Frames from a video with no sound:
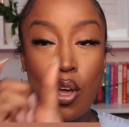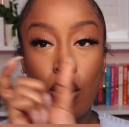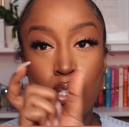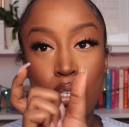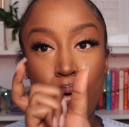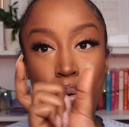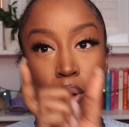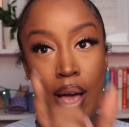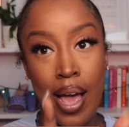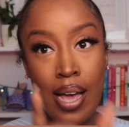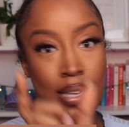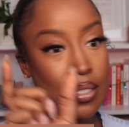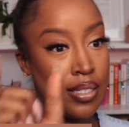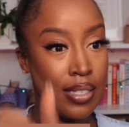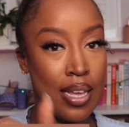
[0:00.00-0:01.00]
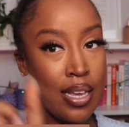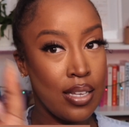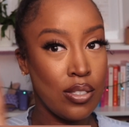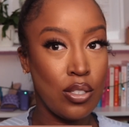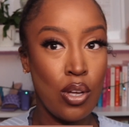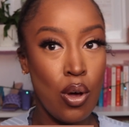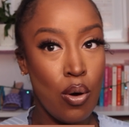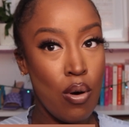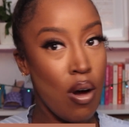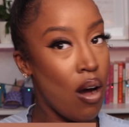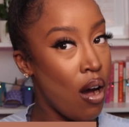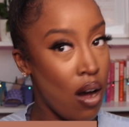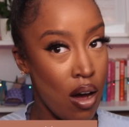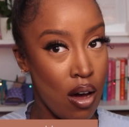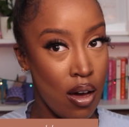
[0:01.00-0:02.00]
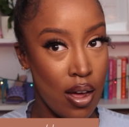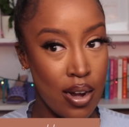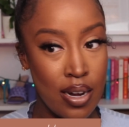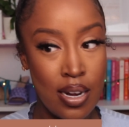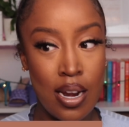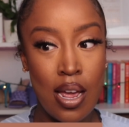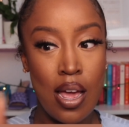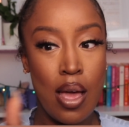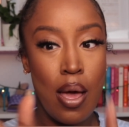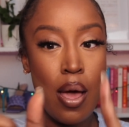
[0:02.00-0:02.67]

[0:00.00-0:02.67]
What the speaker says: So as days go on,